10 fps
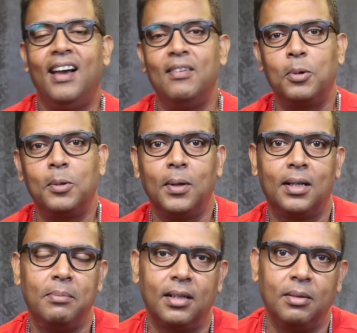Hi everyone,
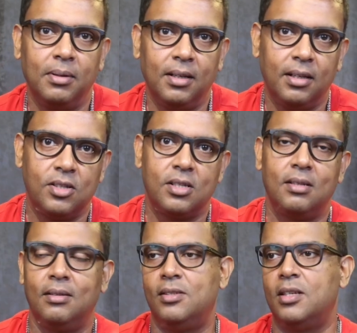welcome back to Be Rich.
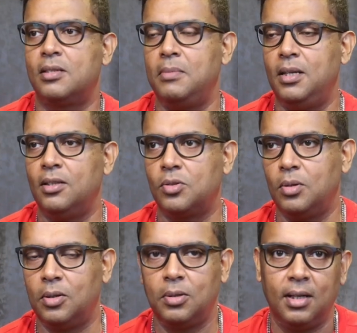It's just me in the
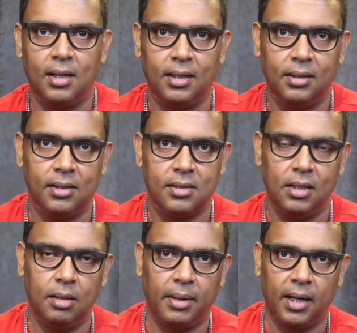studio today. Anand is
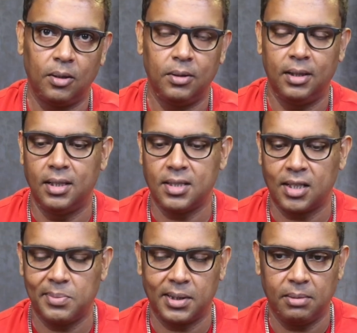still in Bangalore and he's
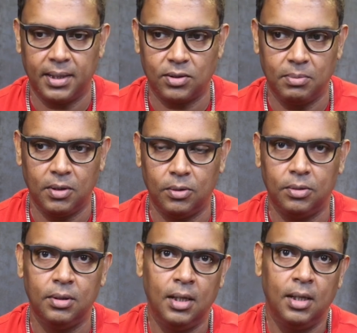expected back
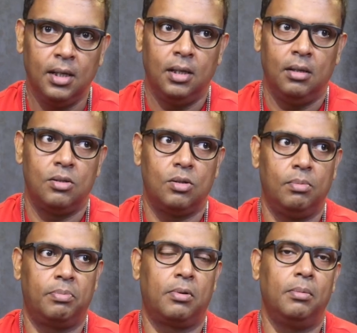tomorrow.
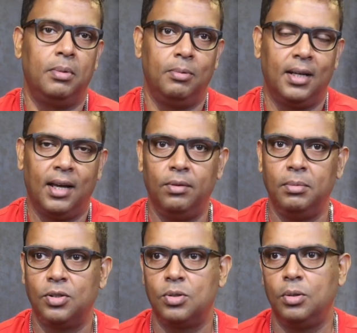So probably we'll have him
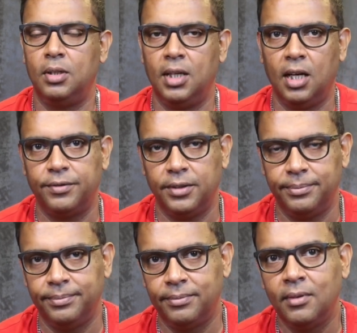in the studio day after.
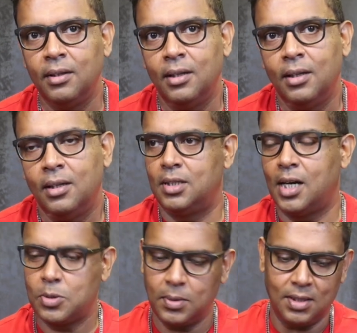
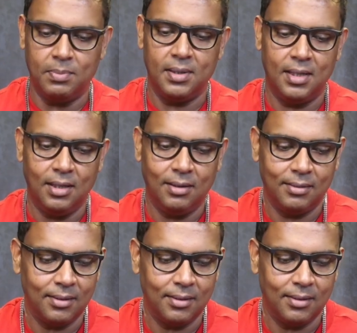Shashwat is busy